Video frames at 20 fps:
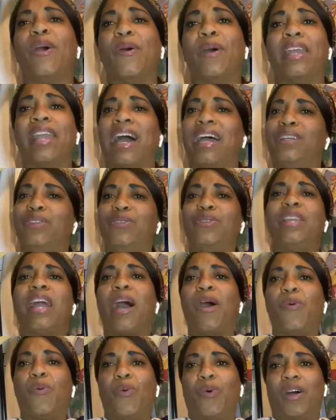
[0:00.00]
And I do
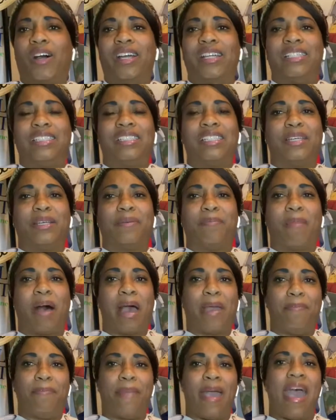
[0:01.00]
not want my
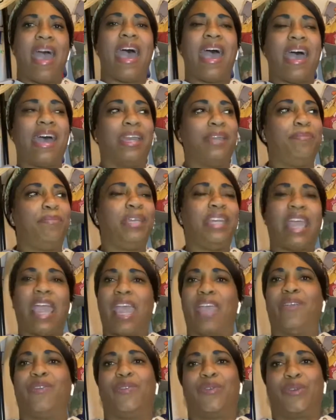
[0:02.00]
bad
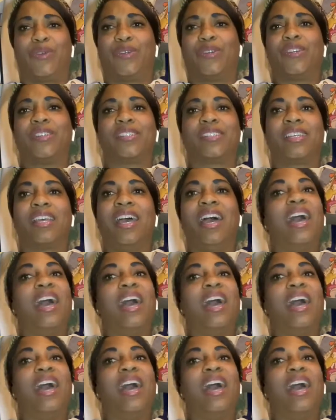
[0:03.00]
behaviors